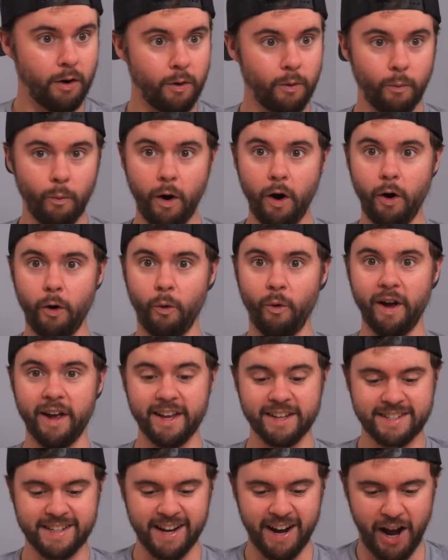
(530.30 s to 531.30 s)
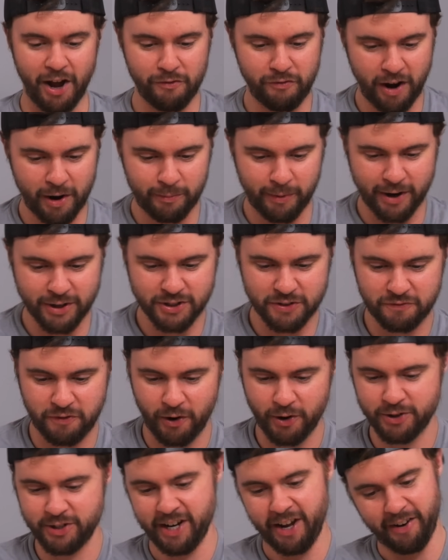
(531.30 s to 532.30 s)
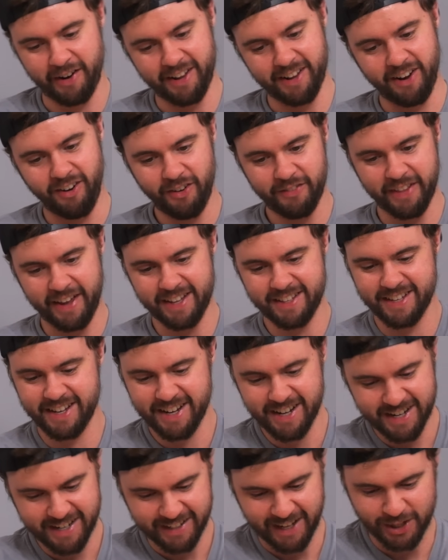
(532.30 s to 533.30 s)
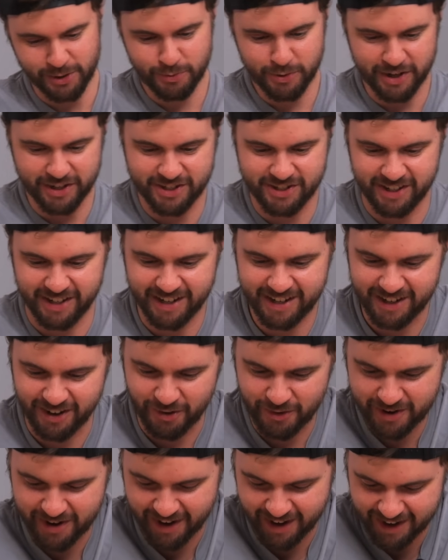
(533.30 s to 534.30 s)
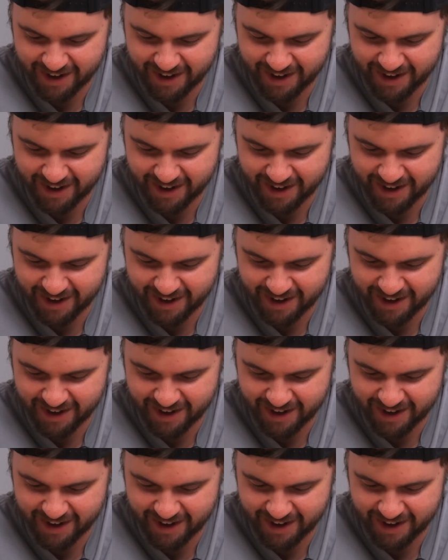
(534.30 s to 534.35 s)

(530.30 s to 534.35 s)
Whoa, it's got vibration functionality. Oh, that's pretty sick. Okay.